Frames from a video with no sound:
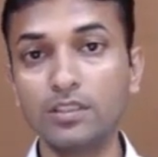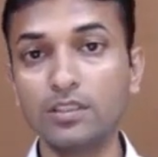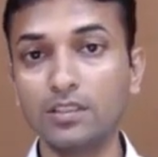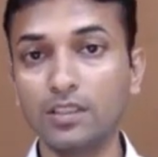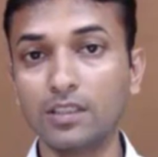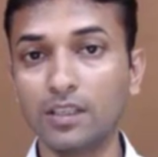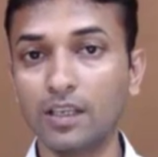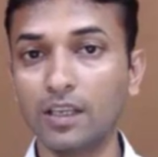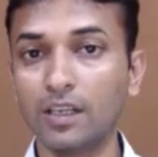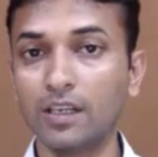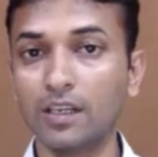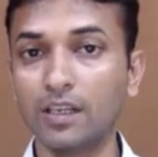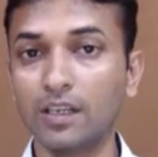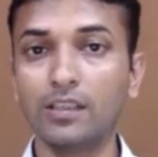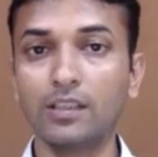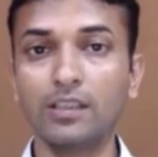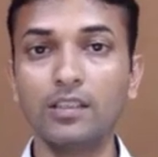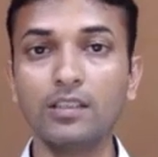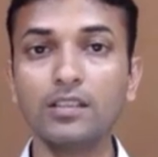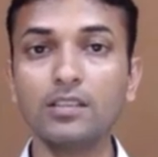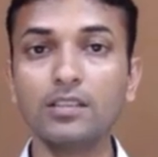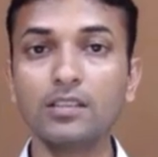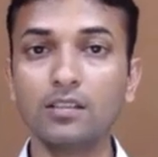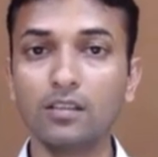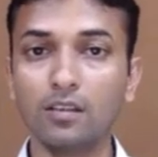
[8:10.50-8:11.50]
is there
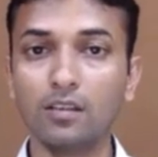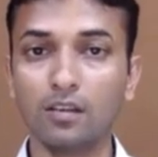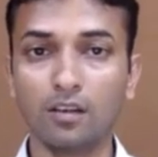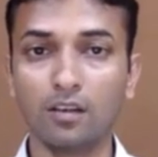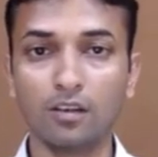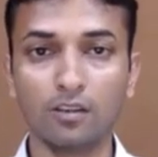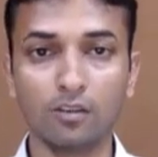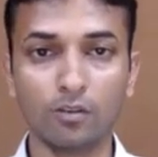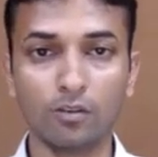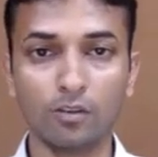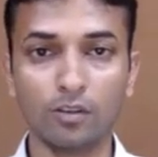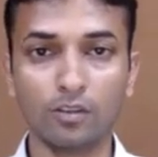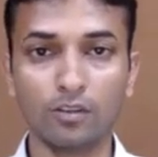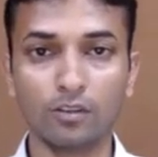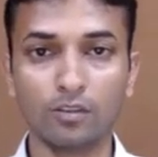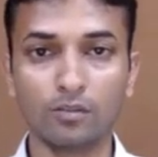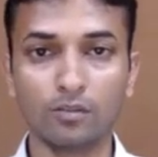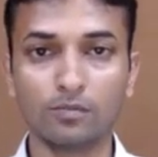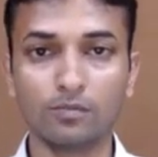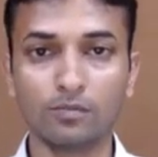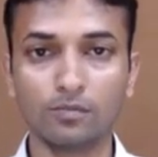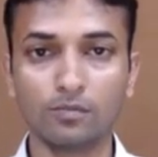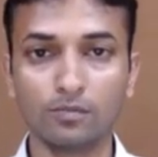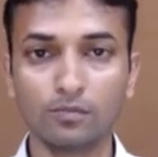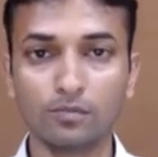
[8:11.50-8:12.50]
in this
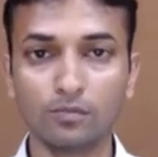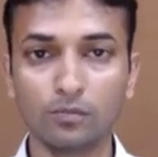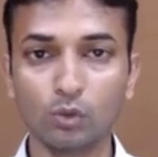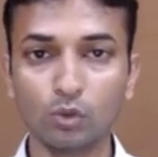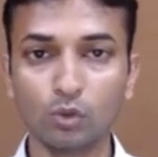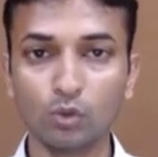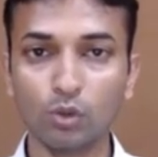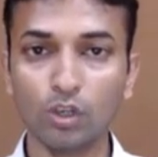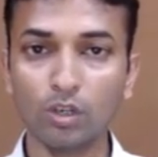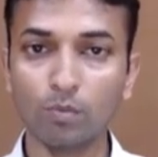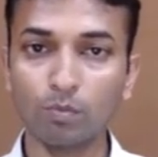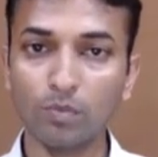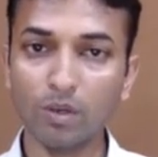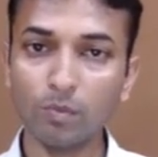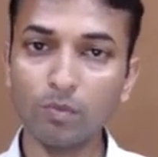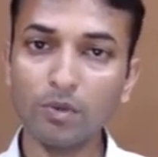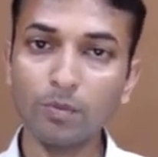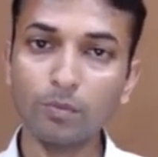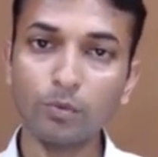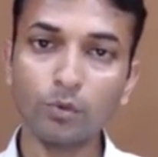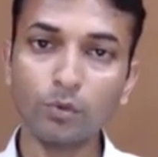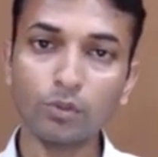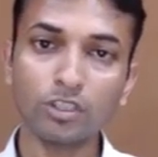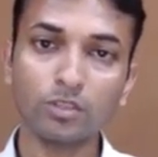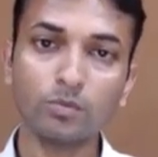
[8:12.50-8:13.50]
algorithm so it may
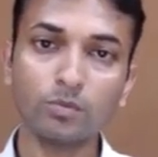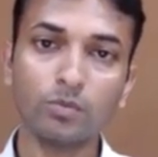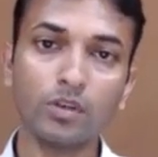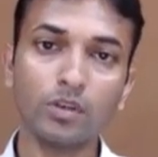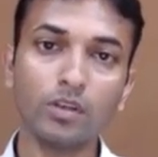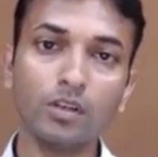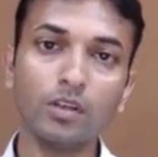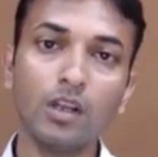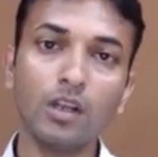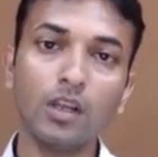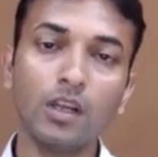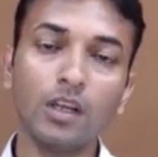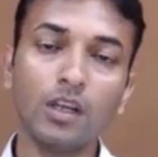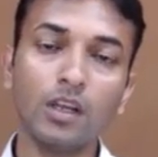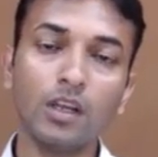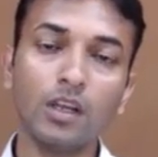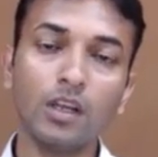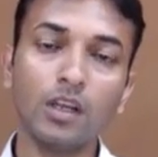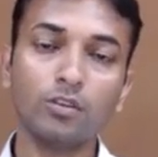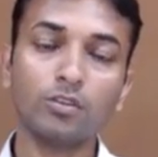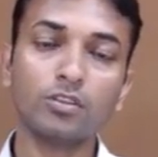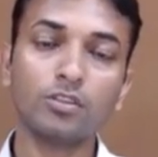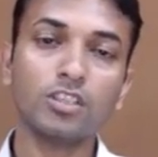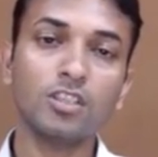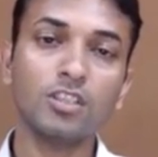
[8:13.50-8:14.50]
be possible
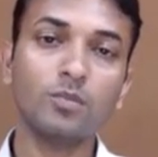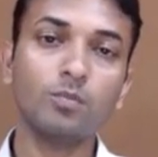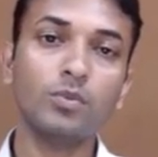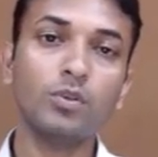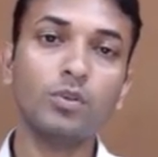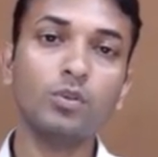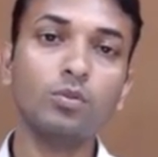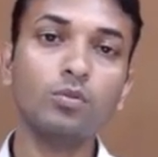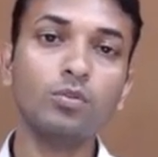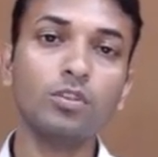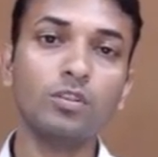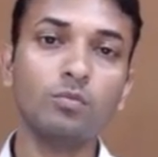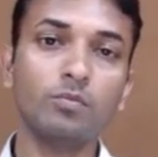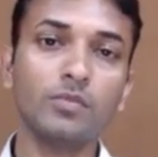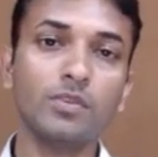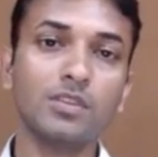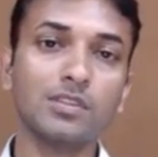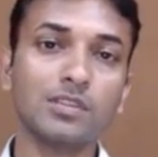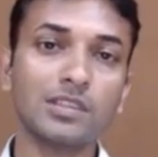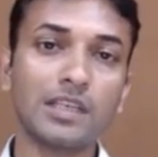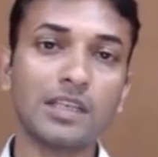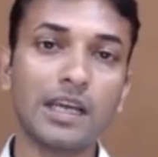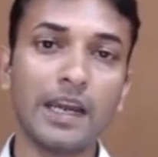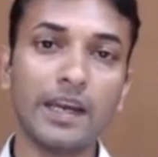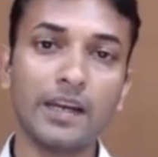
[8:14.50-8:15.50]
that your CPU
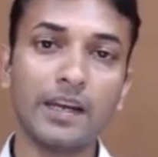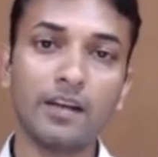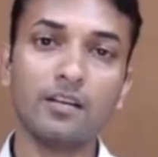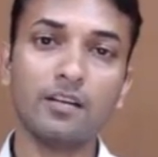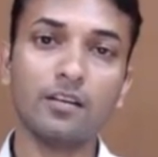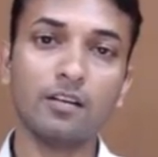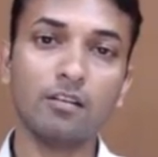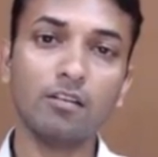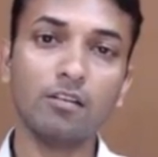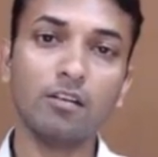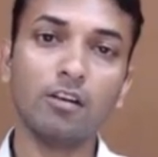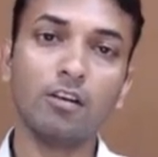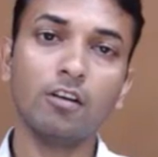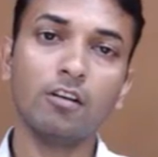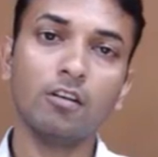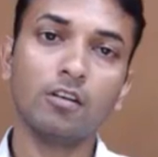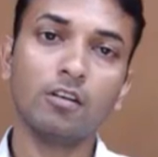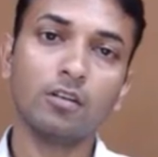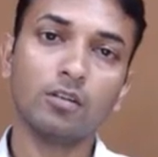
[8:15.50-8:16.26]
remains idle